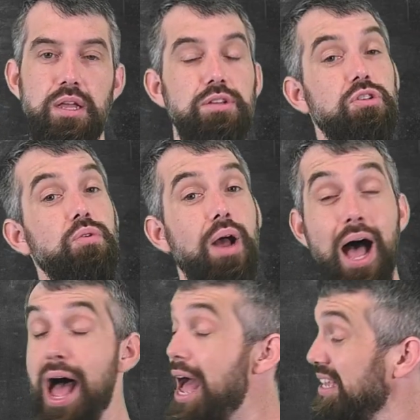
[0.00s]
So
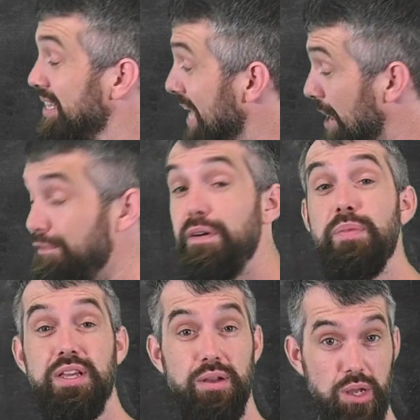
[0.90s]
I get from
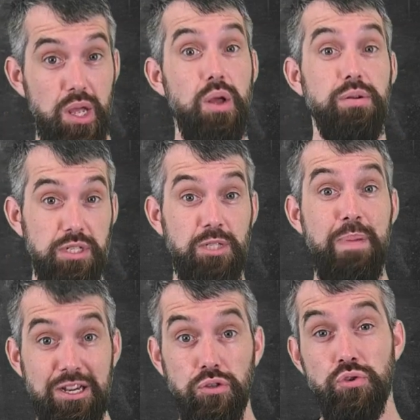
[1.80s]
the
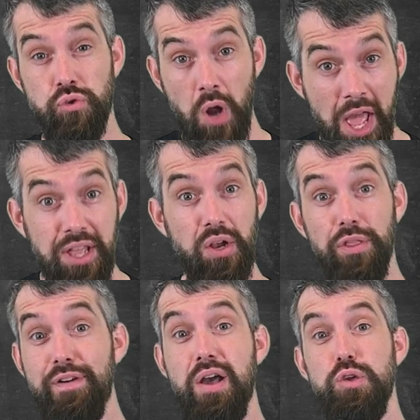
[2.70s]
special triangle
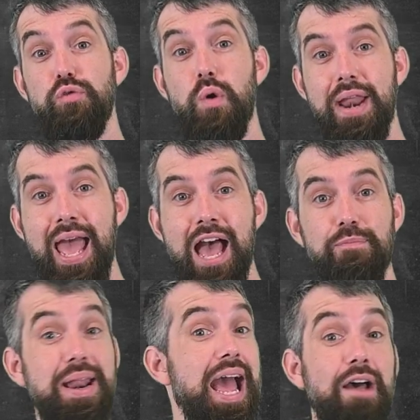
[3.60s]
the value of 1/2,
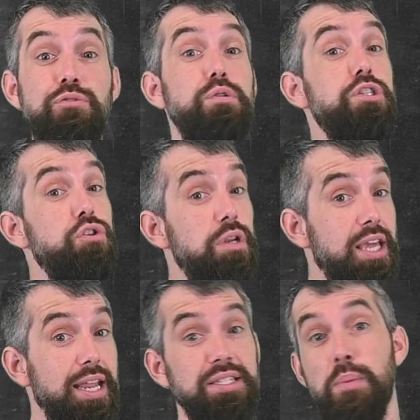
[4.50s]
but I have to
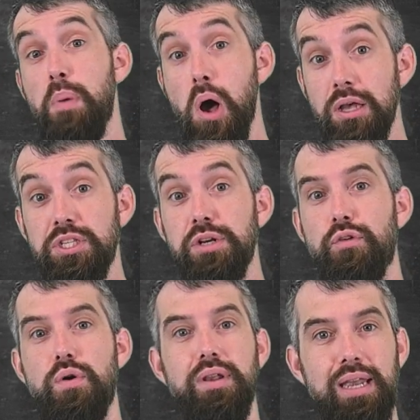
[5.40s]
adjudicate, is it positive
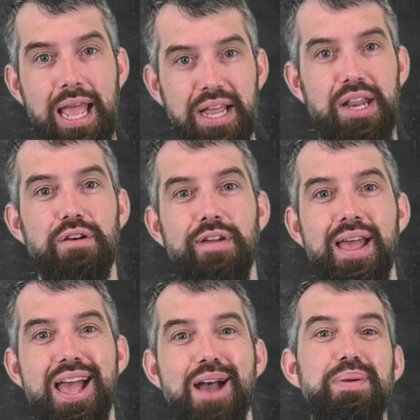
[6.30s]
or negative?
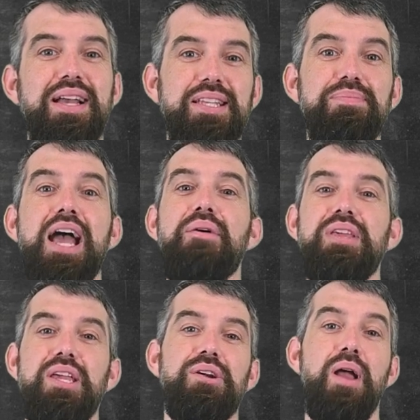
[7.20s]
And because I'm down
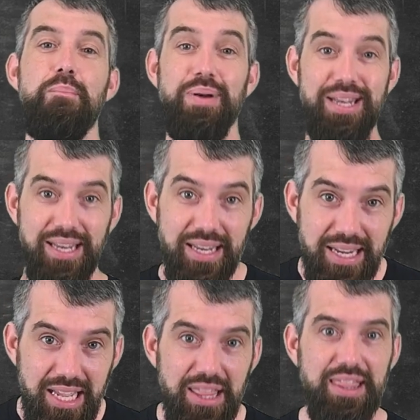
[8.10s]
here
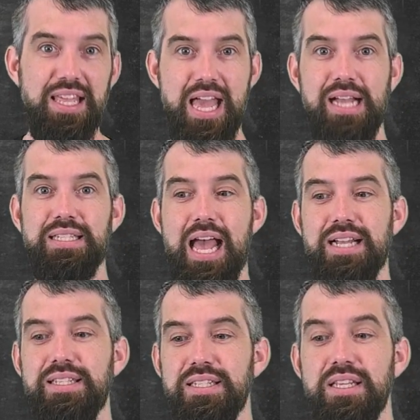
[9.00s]
beneath the
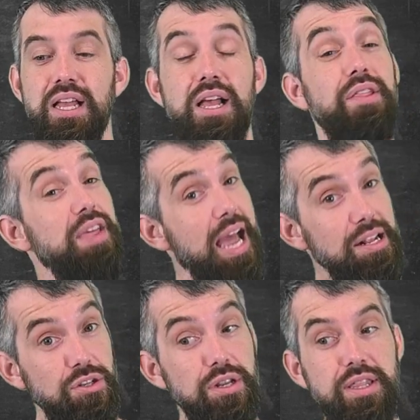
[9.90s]
x-axis, the
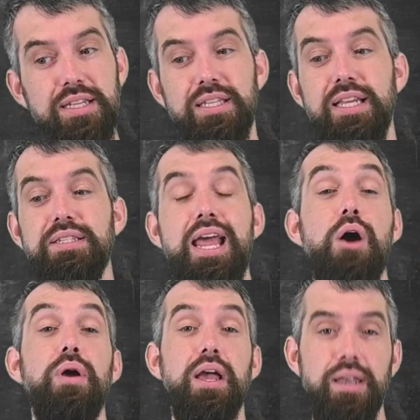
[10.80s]
answer to this is
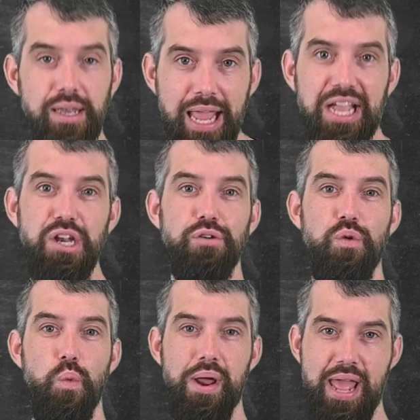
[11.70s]
now negative
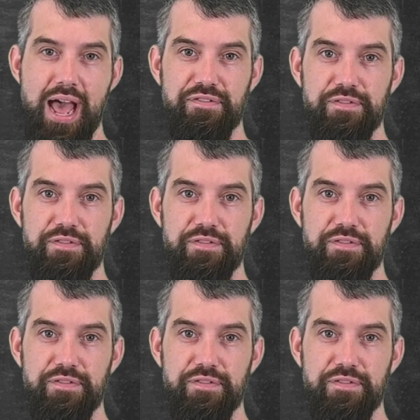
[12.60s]
1/2.